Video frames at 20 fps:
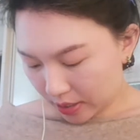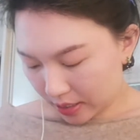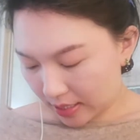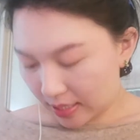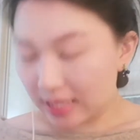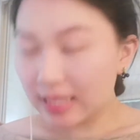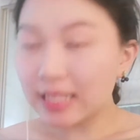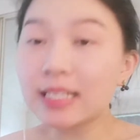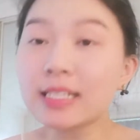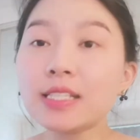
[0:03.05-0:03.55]

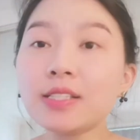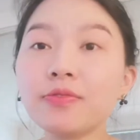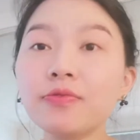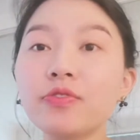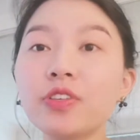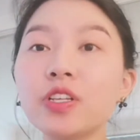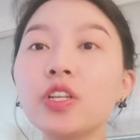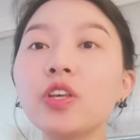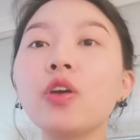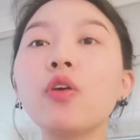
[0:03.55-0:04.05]
this
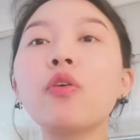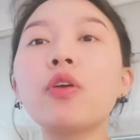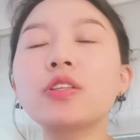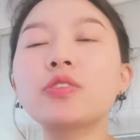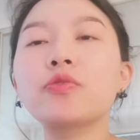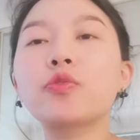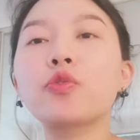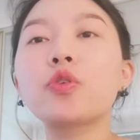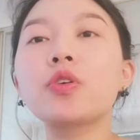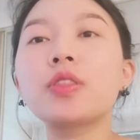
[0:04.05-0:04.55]
video
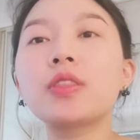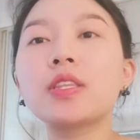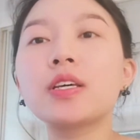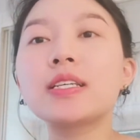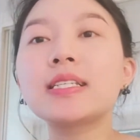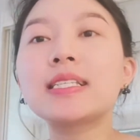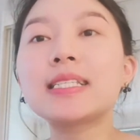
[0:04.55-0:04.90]
is for the